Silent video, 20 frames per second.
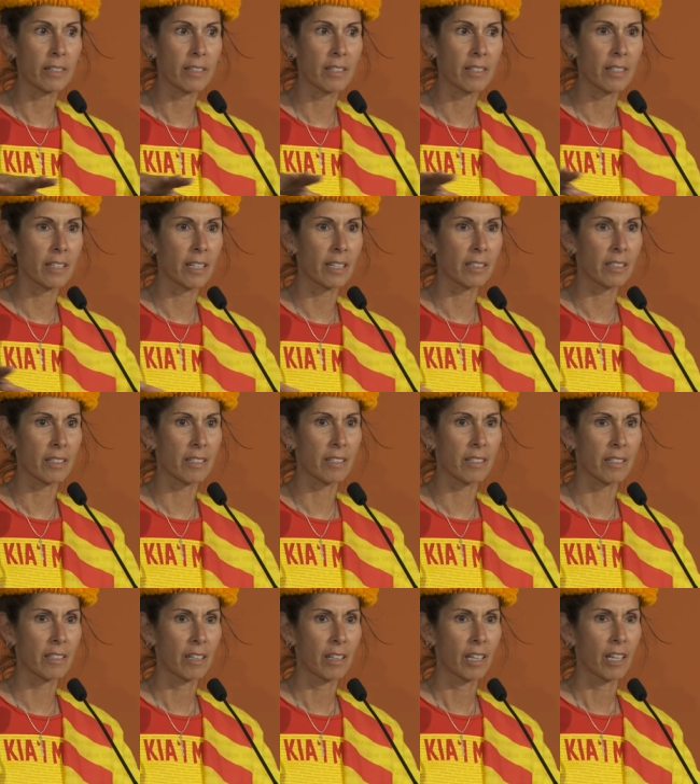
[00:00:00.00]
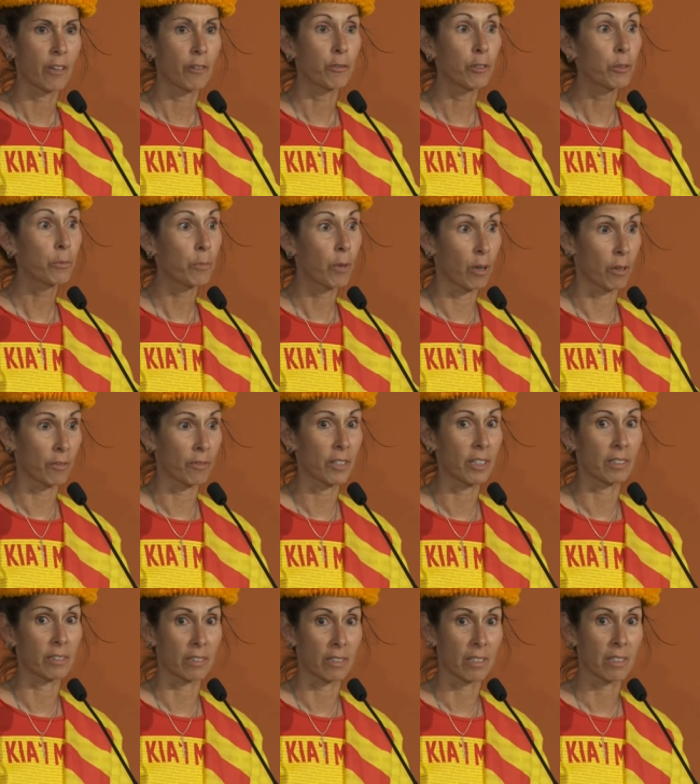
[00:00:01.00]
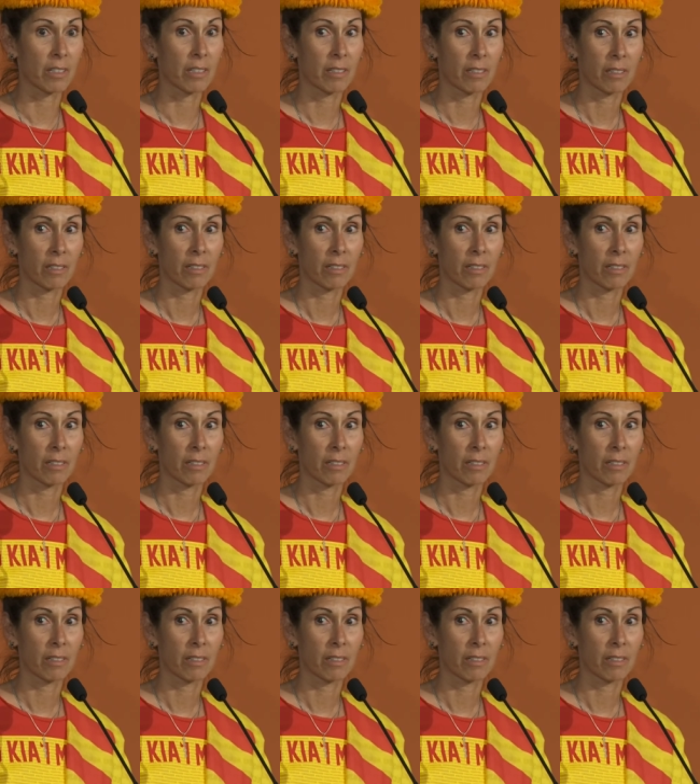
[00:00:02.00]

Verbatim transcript: 6 football fields.